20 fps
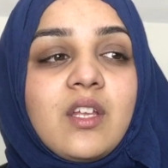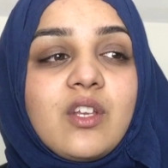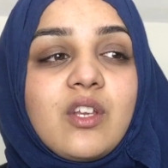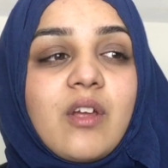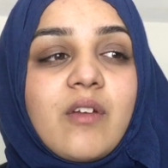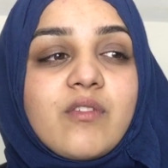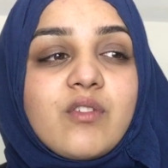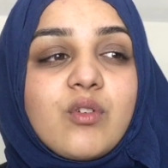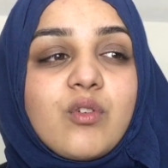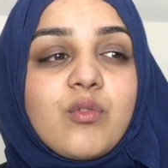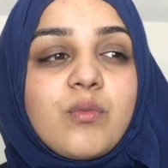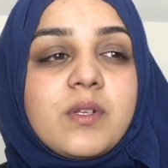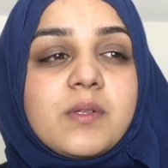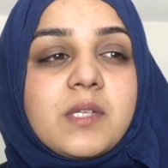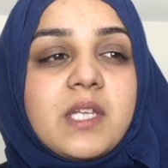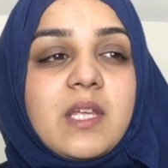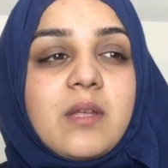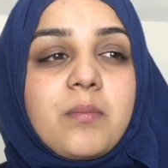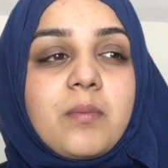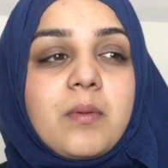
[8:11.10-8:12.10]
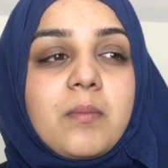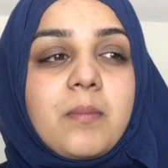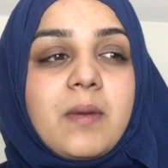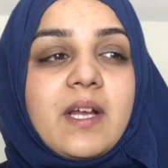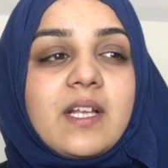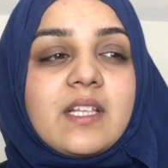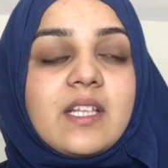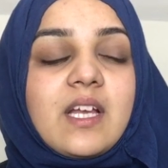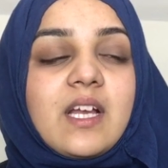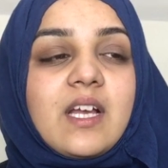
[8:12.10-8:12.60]
you have to always keep in
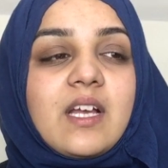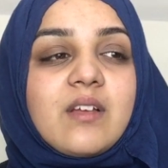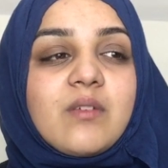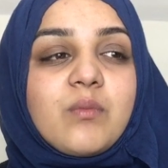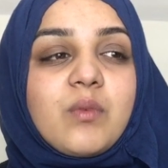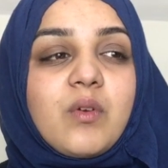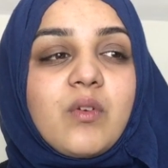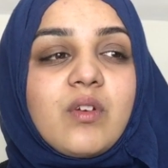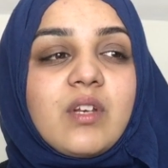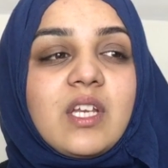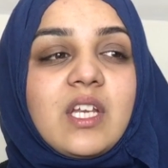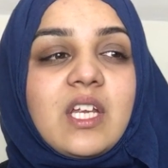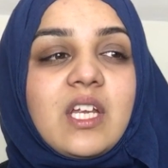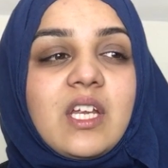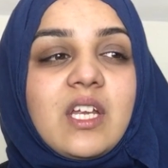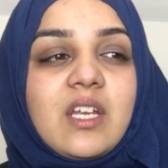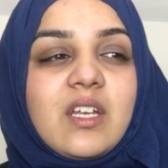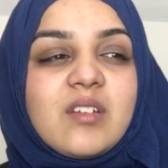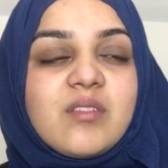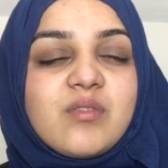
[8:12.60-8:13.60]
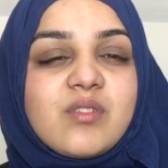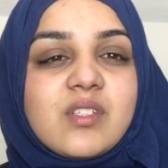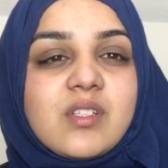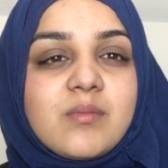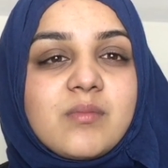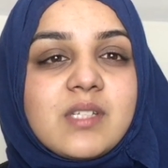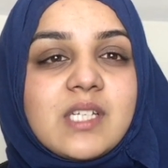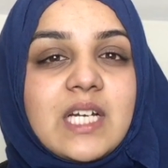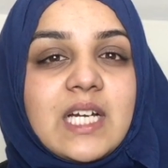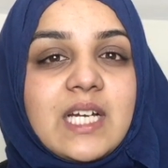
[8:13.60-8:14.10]
mind that we're only here for
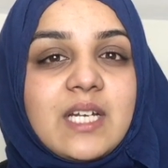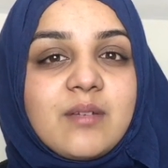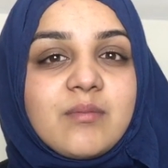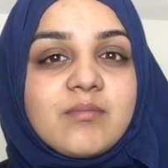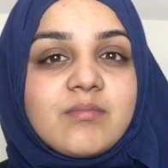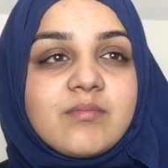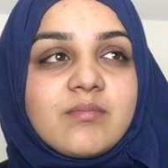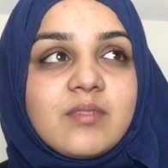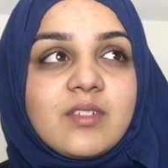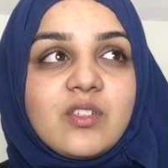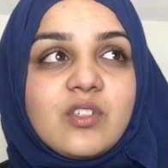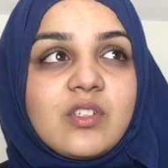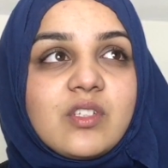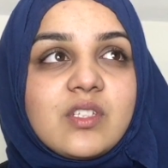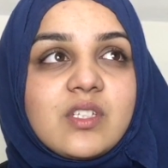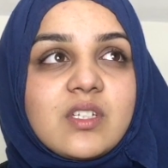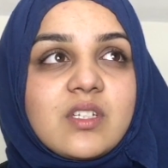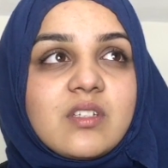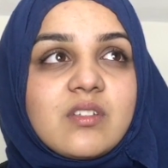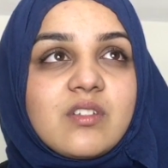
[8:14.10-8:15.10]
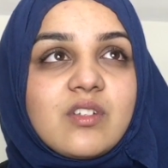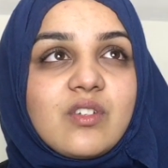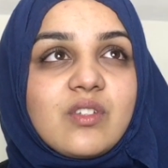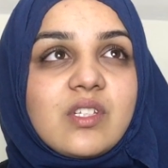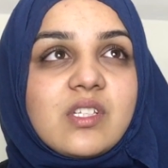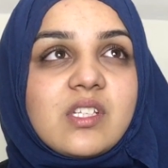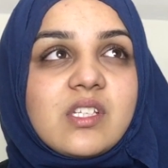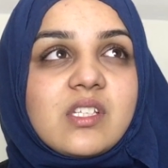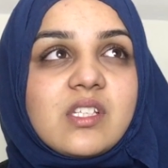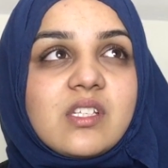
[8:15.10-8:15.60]
some time and, you know,
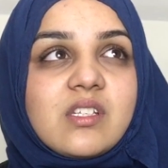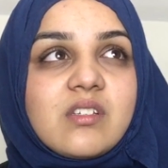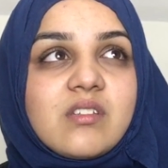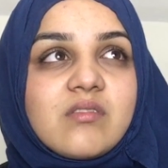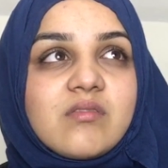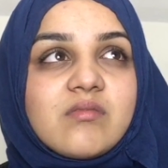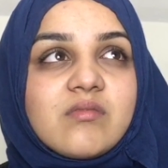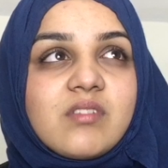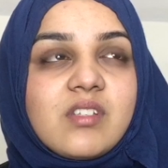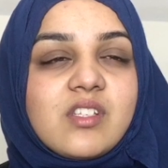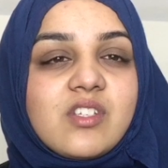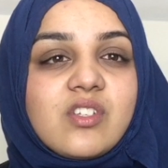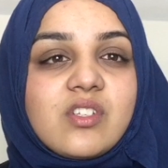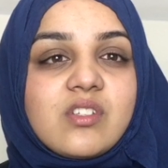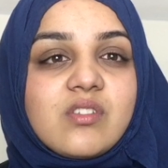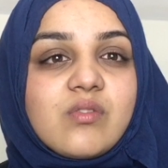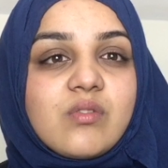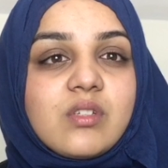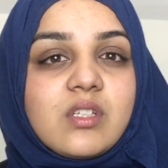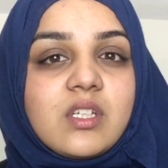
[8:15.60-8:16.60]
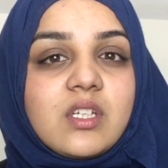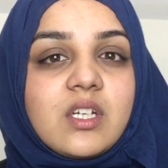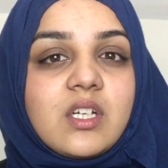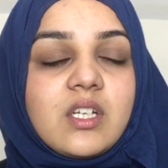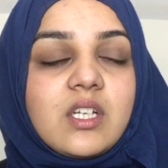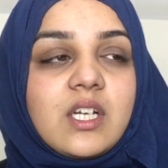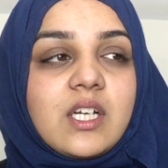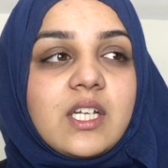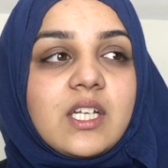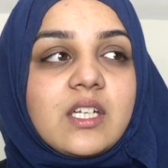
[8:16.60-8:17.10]
this is just
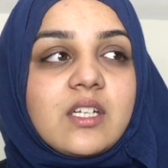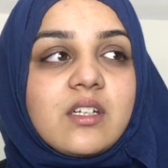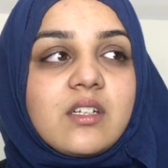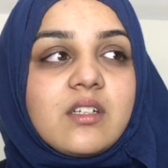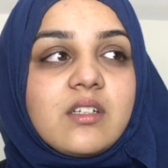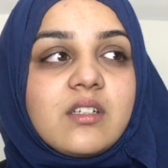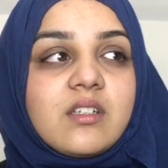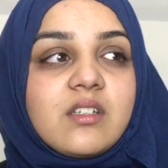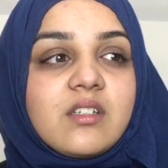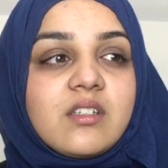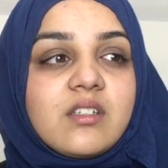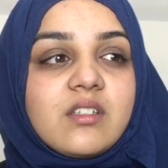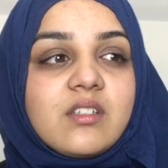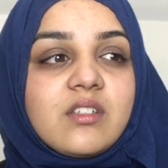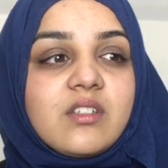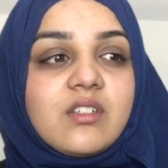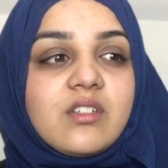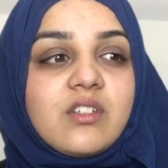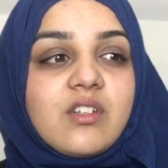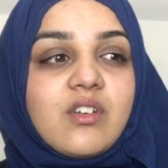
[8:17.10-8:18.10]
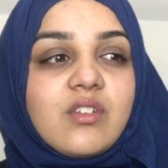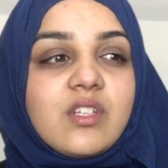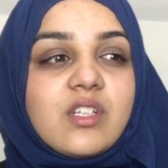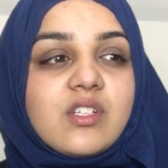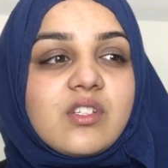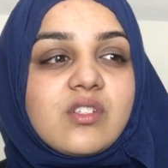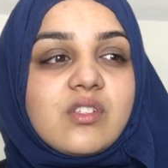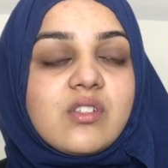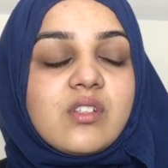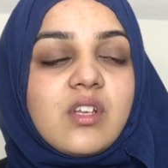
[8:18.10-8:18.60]
dunya, like, you know,
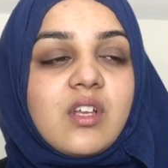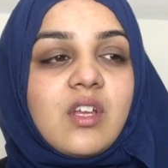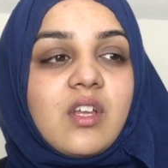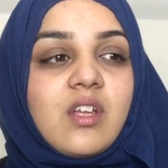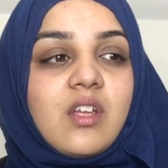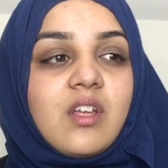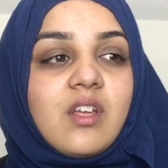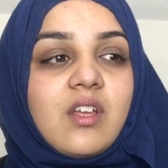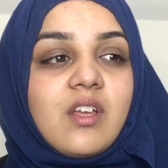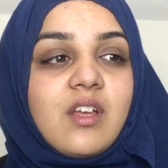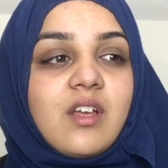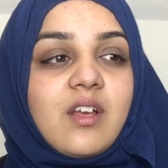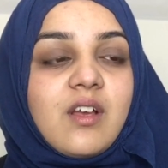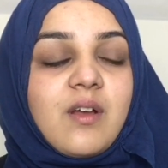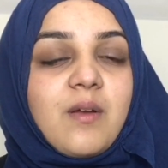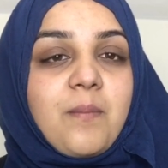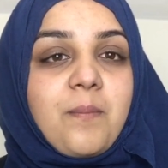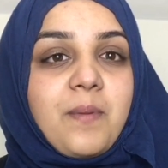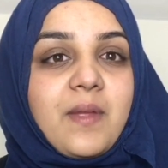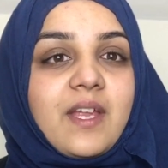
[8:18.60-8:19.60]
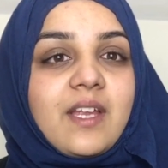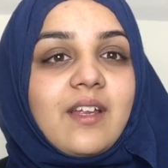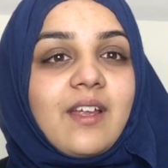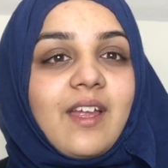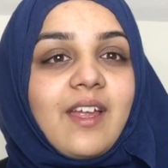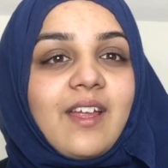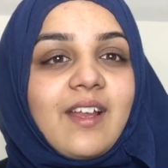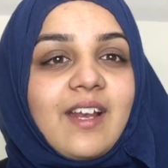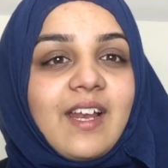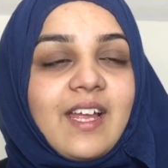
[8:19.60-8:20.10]
this a big
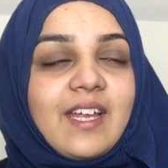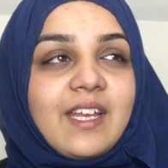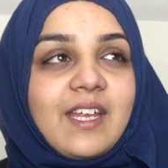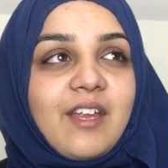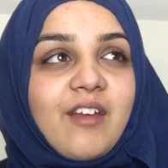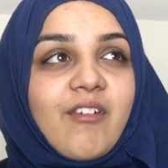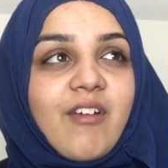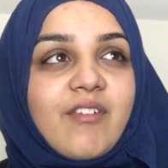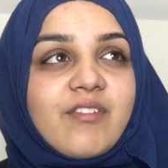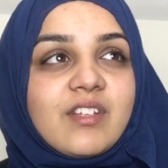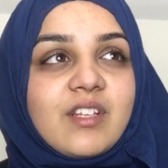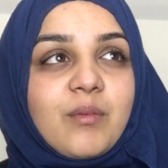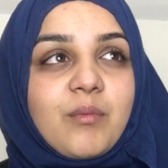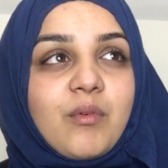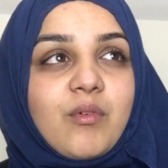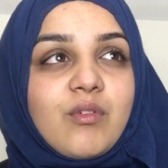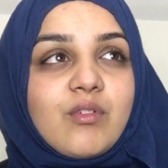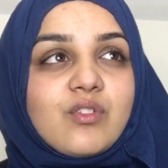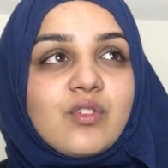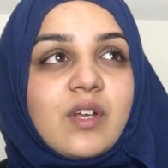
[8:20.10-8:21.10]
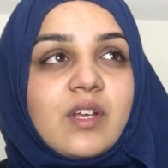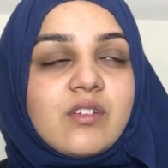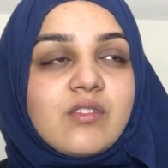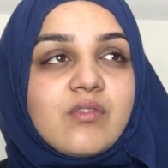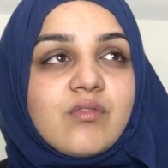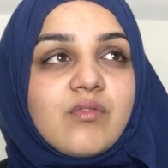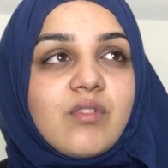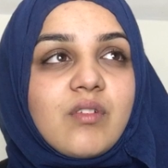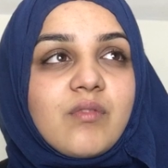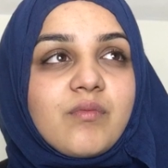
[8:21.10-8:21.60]
like hereafter that we're all trying
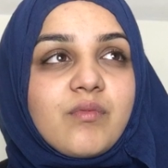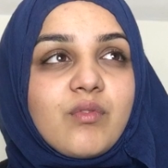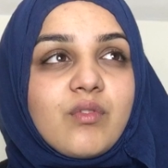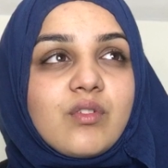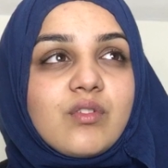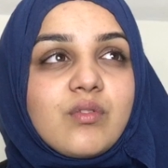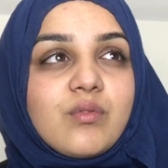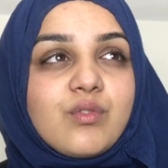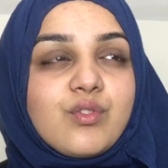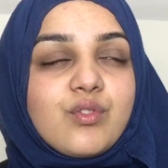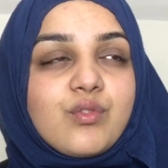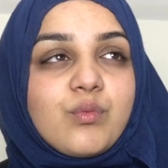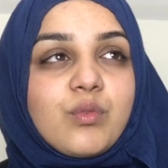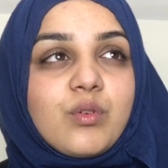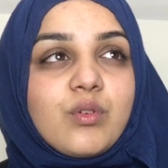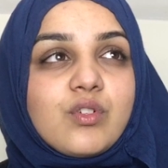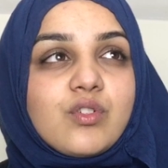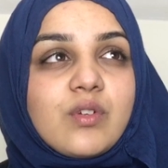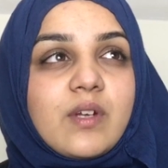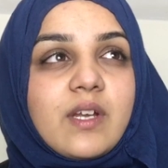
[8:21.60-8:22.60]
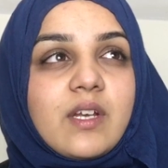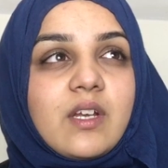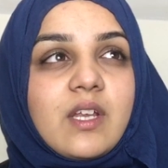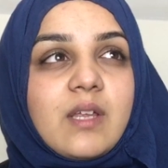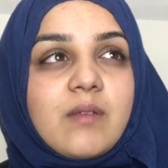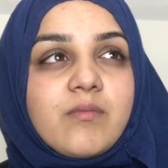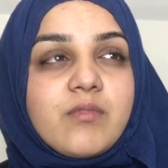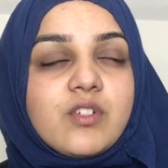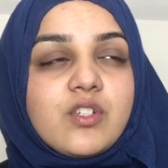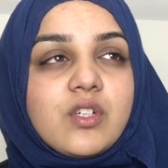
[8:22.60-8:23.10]
to run for, you know, we're all trying to
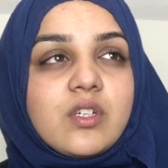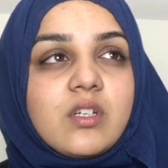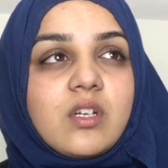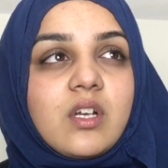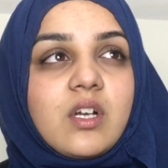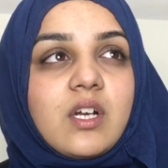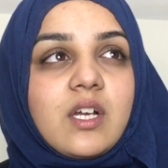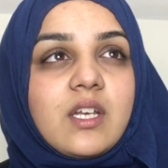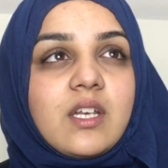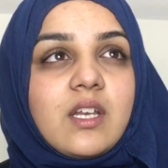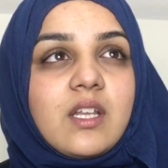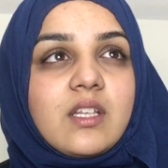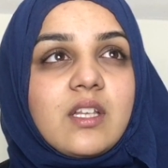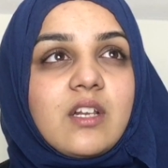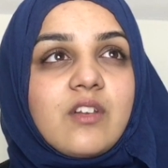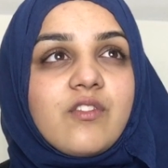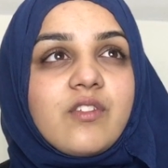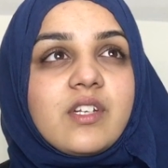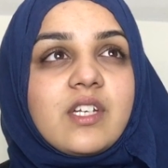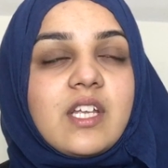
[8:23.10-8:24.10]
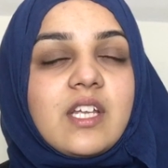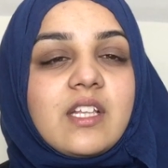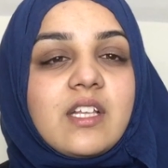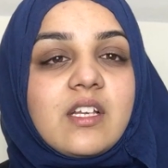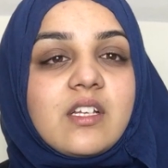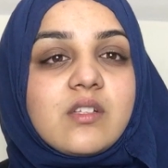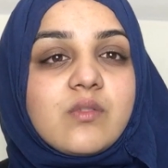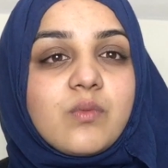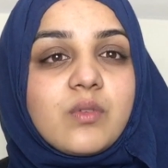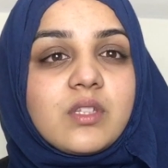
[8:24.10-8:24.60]
aim for Jannah. And at the end of the day,
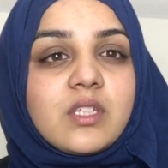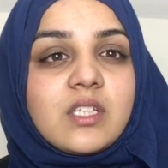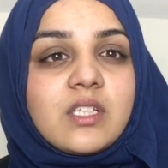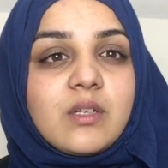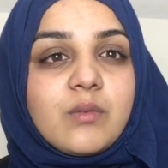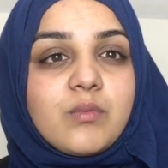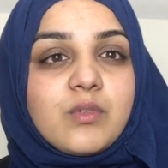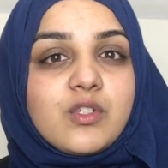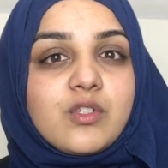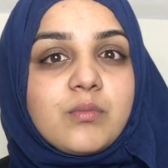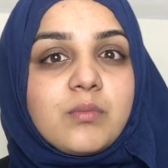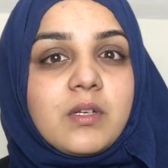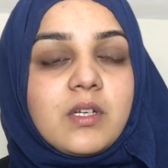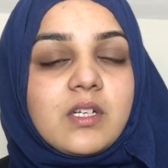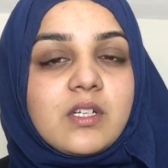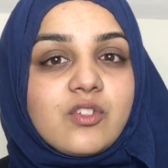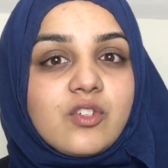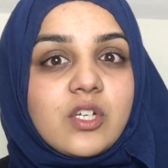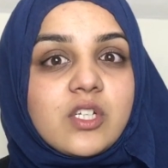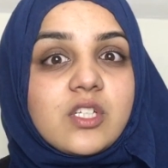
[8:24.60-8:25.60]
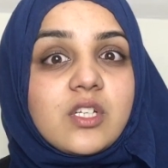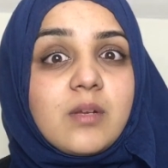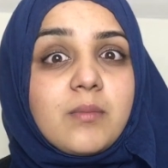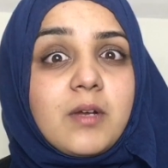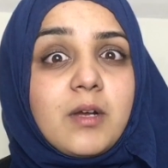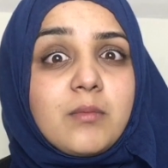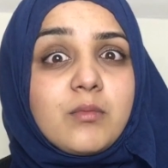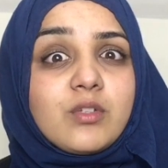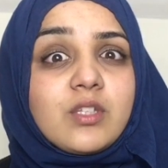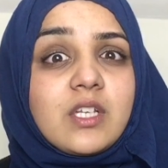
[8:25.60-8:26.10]
that is one thing that we should be stressing
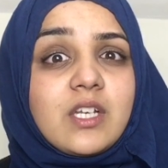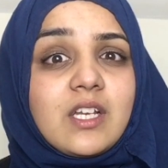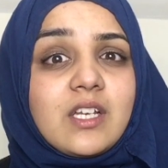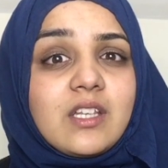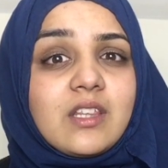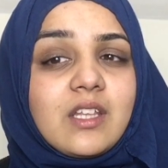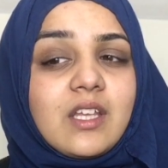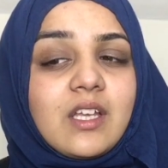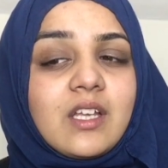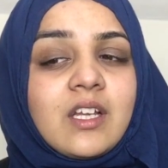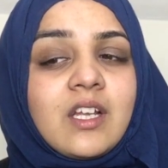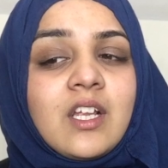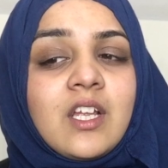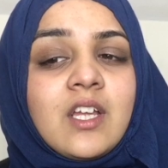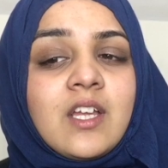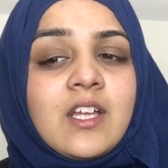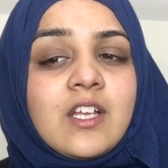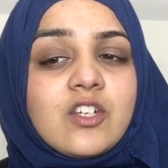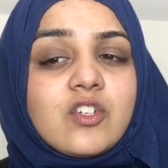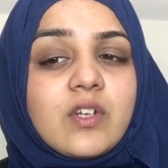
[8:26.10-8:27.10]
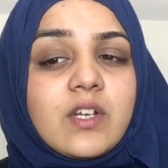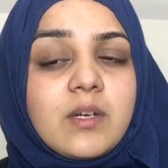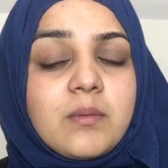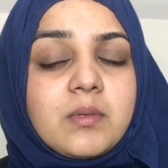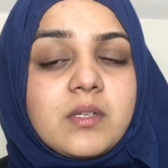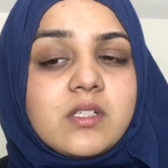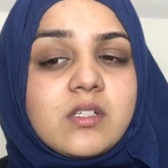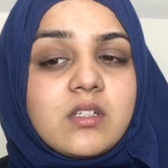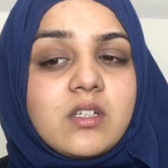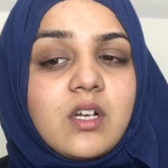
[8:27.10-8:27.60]
about more than anything, trying to
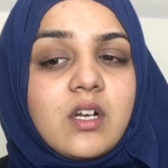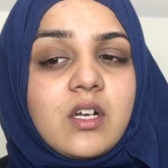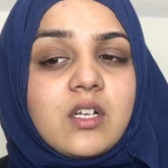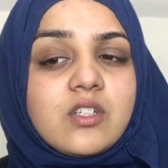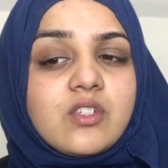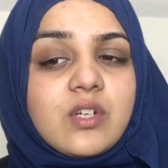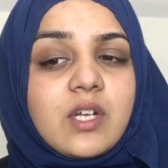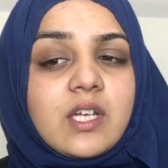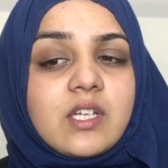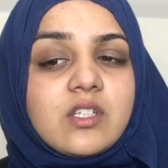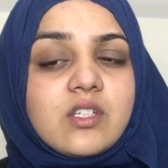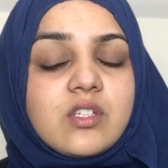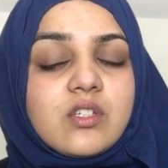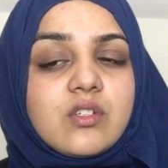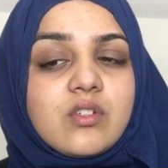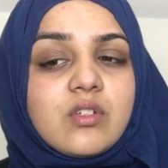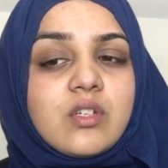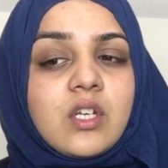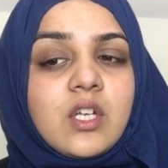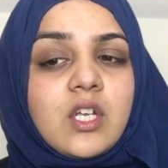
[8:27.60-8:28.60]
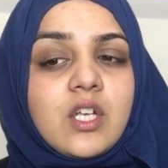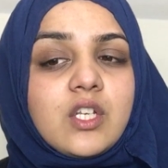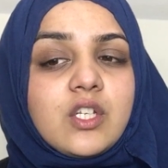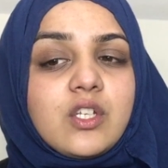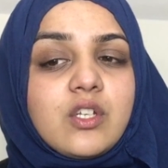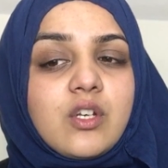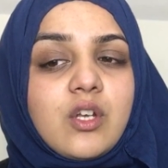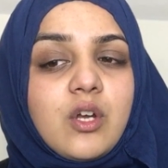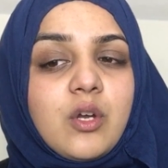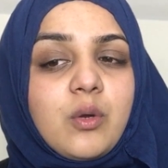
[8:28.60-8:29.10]
please Allah and trying to,
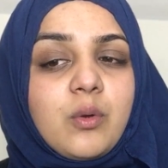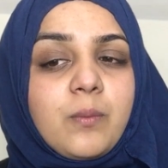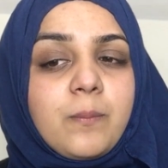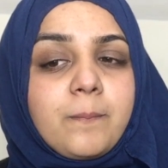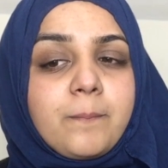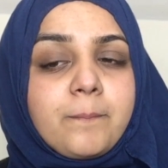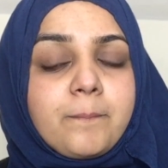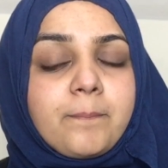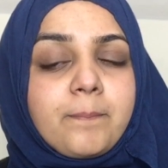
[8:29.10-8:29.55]
you know,